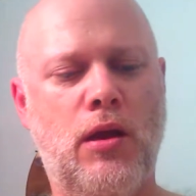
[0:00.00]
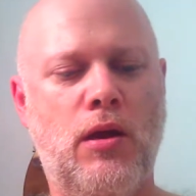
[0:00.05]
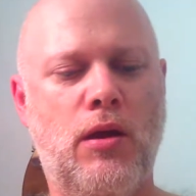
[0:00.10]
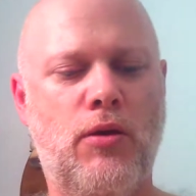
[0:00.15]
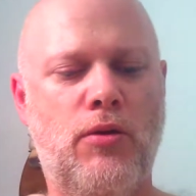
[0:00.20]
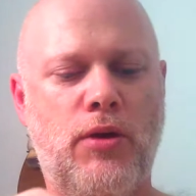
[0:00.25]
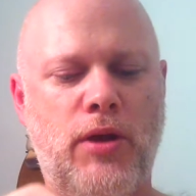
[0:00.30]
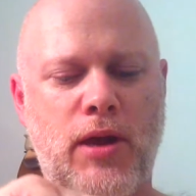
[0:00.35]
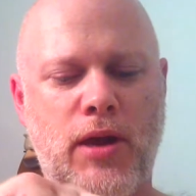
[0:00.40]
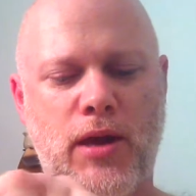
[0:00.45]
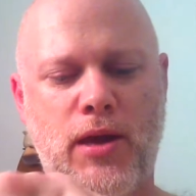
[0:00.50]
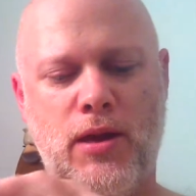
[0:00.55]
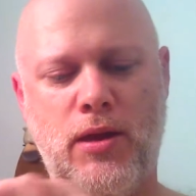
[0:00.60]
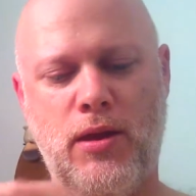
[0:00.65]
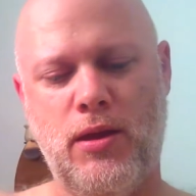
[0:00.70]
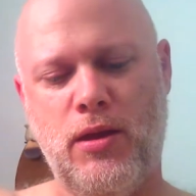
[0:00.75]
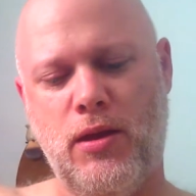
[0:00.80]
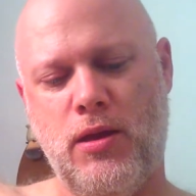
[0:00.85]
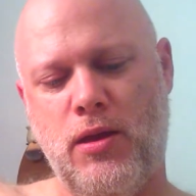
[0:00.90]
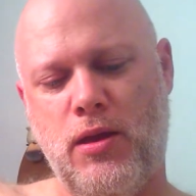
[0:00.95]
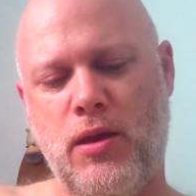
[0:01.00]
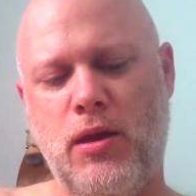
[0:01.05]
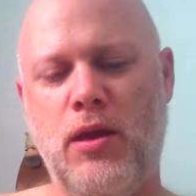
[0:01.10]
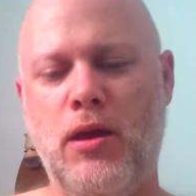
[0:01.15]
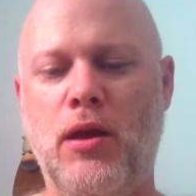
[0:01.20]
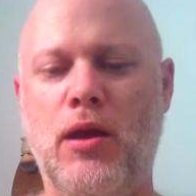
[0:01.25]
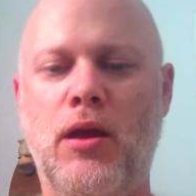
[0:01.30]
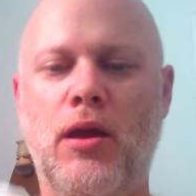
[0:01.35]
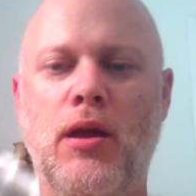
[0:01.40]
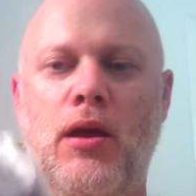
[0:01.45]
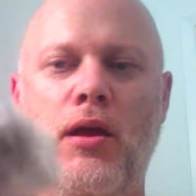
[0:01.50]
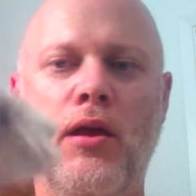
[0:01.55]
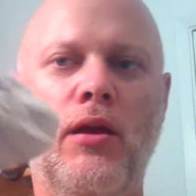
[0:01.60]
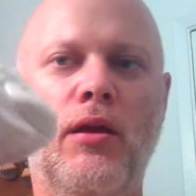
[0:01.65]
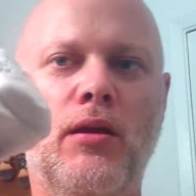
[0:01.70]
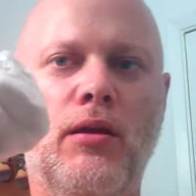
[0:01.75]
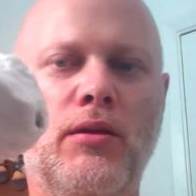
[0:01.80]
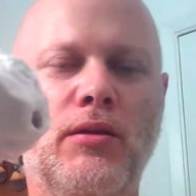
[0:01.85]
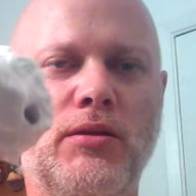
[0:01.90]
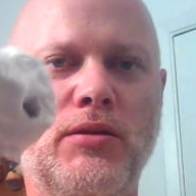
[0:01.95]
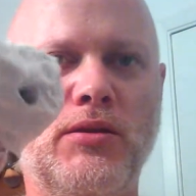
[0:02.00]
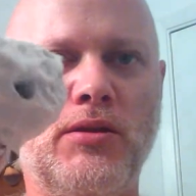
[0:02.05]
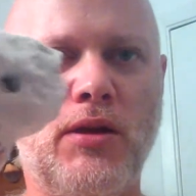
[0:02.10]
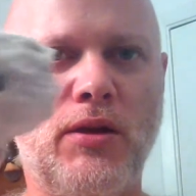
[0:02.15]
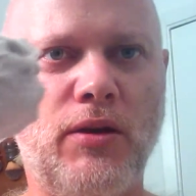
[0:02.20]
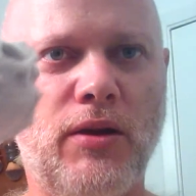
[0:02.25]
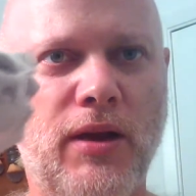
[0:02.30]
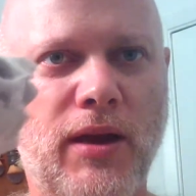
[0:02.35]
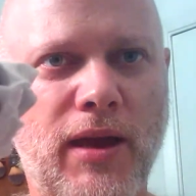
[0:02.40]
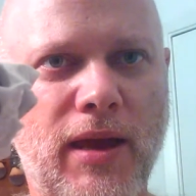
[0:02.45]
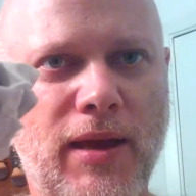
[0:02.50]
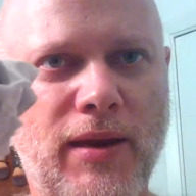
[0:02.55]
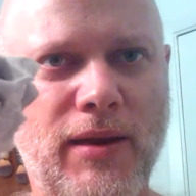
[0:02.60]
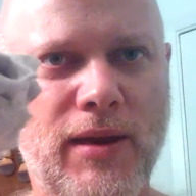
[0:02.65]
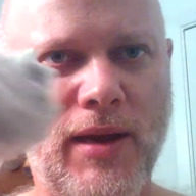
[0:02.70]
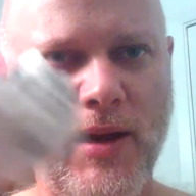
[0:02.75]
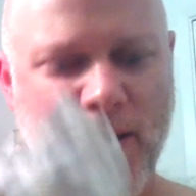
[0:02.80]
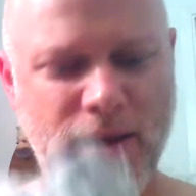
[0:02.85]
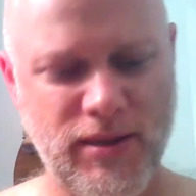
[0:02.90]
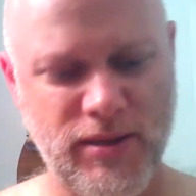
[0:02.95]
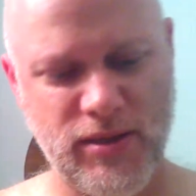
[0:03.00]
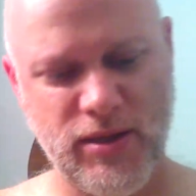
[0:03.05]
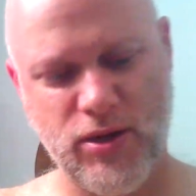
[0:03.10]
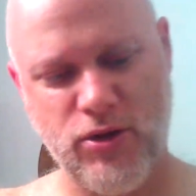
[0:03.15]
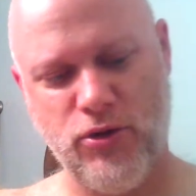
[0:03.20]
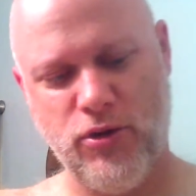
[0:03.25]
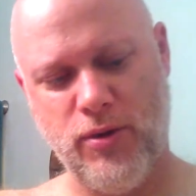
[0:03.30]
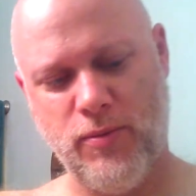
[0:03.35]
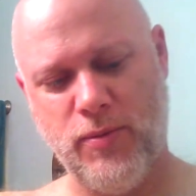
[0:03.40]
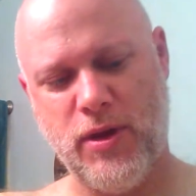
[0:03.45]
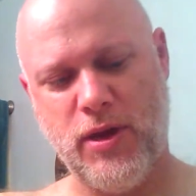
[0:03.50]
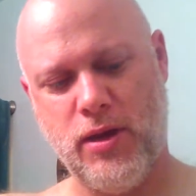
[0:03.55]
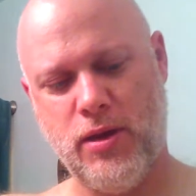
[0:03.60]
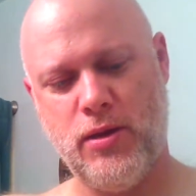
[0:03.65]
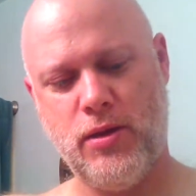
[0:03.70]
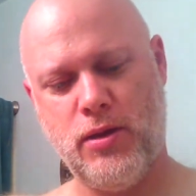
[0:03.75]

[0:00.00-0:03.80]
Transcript: Oh yeah, it's starting to get nice and creamy.